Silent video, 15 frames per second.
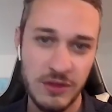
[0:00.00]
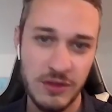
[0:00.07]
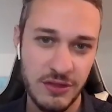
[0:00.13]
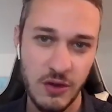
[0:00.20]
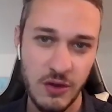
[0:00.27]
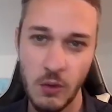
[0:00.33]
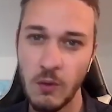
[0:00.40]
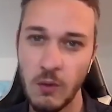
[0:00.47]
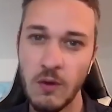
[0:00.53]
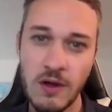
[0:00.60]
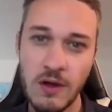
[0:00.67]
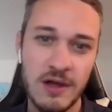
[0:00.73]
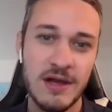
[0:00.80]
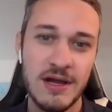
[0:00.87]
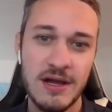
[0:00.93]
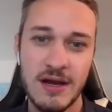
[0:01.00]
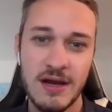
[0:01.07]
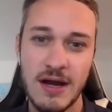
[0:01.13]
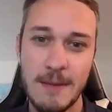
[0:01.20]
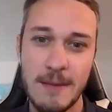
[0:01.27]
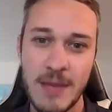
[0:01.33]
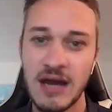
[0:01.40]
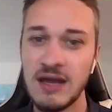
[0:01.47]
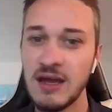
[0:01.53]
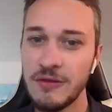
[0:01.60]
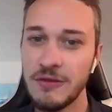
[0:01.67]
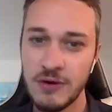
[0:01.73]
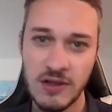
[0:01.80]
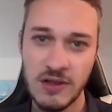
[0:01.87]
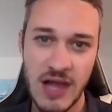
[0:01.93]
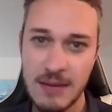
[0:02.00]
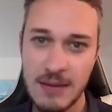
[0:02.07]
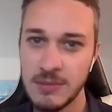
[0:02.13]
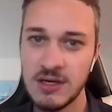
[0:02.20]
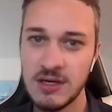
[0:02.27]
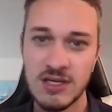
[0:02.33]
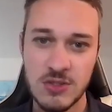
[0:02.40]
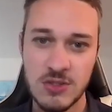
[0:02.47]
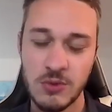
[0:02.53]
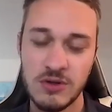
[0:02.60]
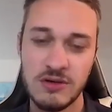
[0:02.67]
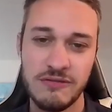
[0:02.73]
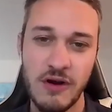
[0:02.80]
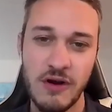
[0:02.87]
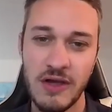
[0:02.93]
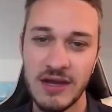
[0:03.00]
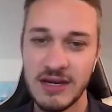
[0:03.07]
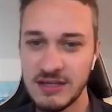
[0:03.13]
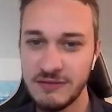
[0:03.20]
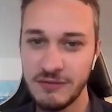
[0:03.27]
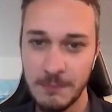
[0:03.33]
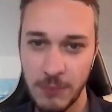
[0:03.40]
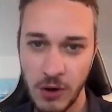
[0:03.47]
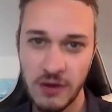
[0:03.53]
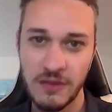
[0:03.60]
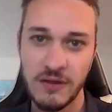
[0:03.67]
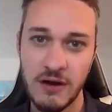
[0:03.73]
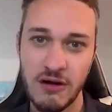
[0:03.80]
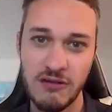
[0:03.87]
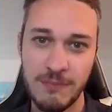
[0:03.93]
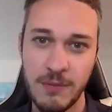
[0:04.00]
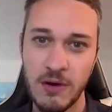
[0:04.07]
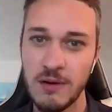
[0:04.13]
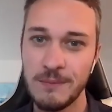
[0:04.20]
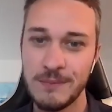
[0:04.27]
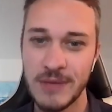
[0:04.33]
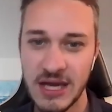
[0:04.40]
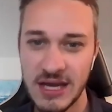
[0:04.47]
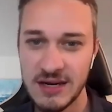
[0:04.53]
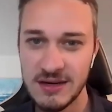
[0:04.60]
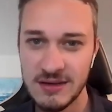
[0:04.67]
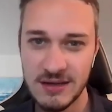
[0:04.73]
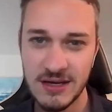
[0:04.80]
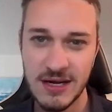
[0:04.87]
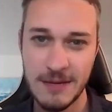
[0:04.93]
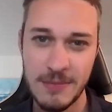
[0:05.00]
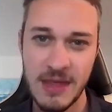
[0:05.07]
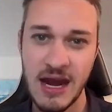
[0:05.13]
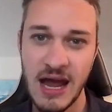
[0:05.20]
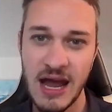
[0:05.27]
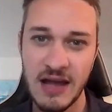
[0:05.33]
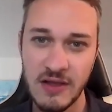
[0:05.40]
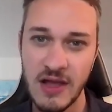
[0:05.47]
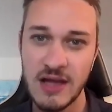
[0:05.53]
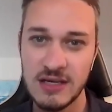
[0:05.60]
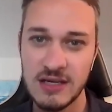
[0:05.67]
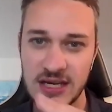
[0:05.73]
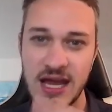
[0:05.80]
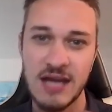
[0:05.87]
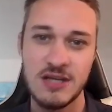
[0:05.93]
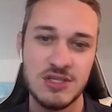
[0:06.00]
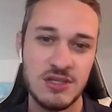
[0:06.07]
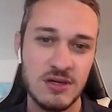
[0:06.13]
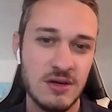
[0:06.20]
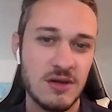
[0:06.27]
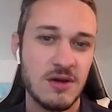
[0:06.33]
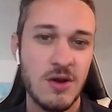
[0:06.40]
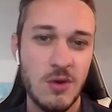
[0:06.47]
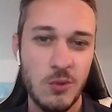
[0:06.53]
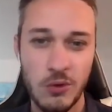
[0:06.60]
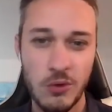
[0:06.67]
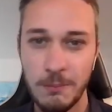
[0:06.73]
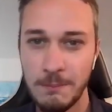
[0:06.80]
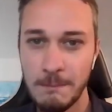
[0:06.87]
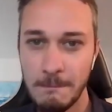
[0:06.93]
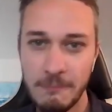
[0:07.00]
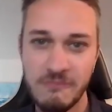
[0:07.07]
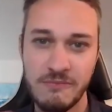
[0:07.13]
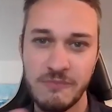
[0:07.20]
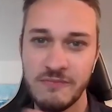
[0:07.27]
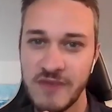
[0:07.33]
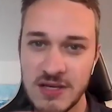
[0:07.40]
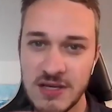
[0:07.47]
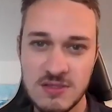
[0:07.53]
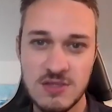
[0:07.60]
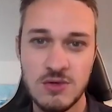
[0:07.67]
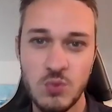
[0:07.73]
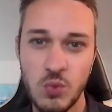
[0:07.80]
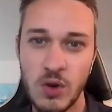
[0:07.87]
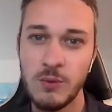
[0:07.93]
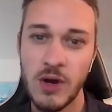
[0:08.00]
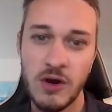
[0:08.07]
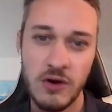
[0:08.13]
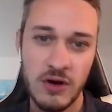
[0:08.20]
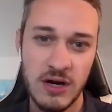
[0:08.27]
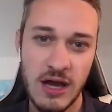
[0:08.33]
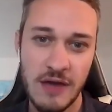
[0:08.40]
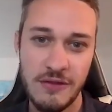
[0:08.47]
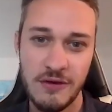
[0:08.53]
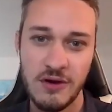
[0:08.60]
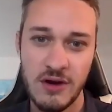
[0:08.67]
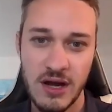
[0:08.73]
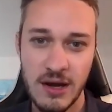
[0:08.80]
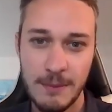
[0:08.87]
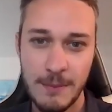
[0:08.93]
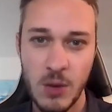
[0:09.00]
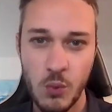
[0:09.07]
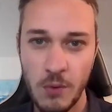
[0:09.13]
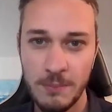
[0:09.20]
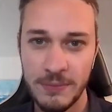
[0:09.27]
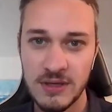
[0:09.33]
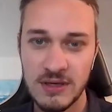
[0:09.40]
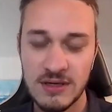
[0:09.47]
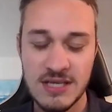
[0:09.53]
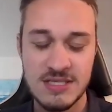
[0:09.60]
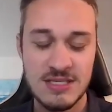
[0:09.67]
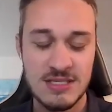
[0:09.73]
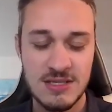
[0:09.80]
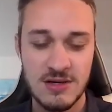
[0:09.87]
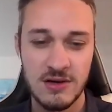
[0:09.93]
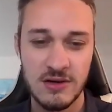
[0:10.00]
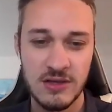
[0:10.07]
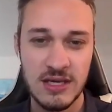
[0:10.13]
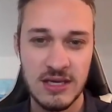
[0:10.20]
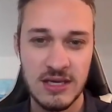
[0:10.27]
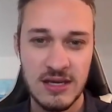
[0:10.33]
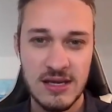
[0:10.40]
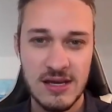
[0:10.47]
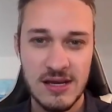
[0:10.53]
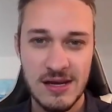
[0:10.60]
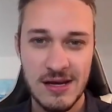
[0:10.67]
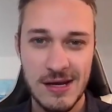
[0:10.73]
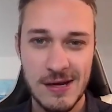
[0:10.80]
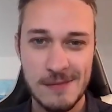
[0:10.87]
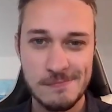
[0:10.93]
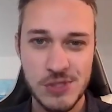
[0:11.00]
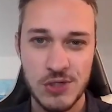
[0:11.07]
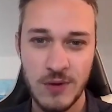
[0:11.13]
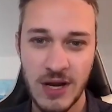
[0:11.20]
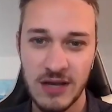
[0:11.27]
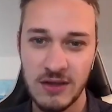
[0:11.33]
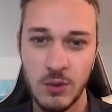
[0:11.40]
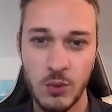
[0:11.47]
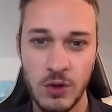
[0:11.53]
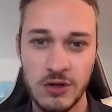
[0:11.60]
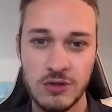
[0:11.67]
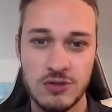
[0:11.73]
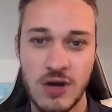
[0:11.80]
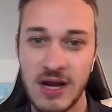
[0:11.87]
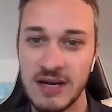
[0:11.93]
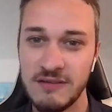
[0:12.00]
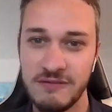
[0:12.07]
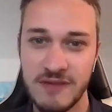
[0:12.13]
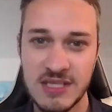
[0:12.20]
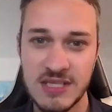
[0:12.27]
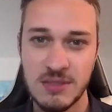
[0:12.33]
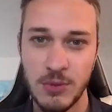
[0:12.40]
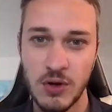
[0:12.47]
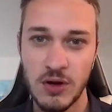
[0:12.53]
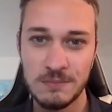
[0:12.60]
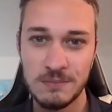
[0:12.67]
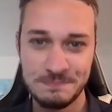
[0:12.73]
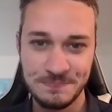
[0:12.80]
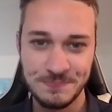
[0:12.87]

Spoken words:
with the hole. Any other alignment is going to fall at a different part on the golf ball, and that eye line connection will face you one way or another and won't be necessarily directly where you're trying to face the ball.